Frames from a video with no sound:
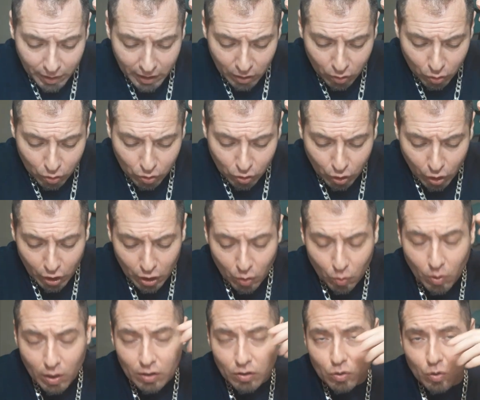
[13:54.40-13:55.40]
issues
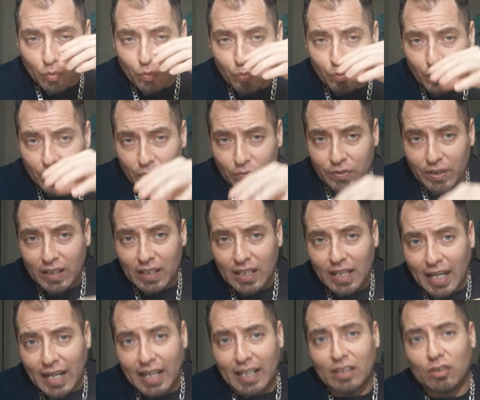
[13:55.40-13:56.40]
31 to
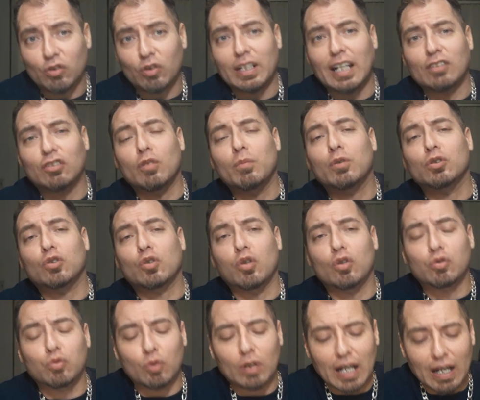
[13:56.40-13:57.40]
59, so that's almost
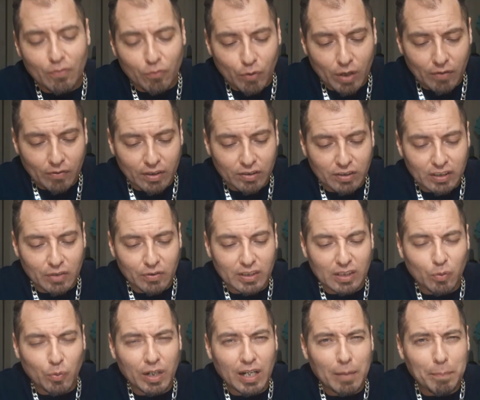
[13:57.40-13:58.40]
close to halfway of the series.
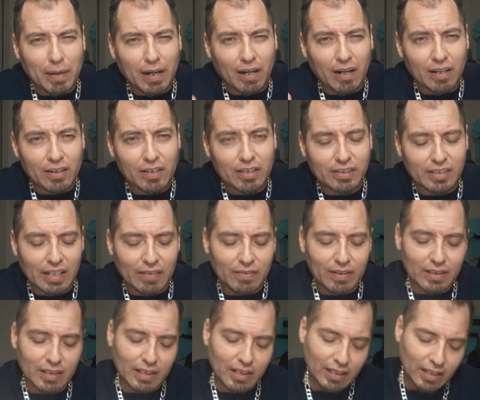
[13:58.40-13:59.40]
It went about
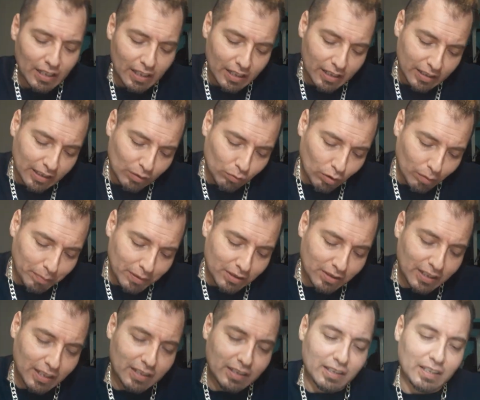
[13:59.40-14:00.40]
170. This would be
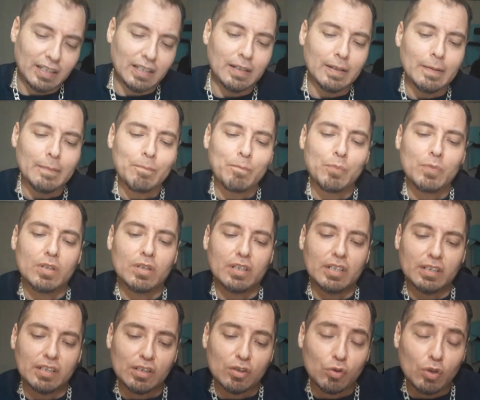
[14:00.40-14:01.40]
60.
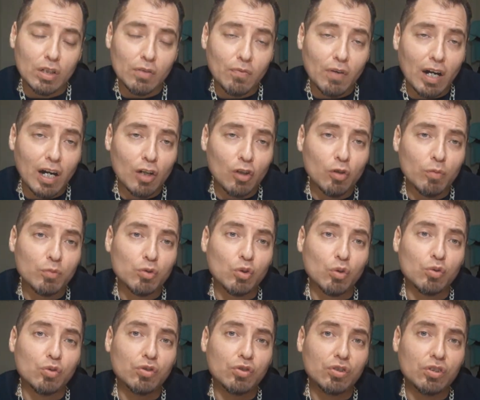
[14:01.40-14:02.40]
This is 3 volumes, so
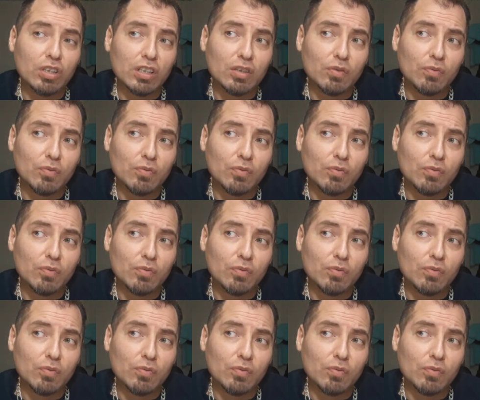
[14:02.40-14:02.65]
6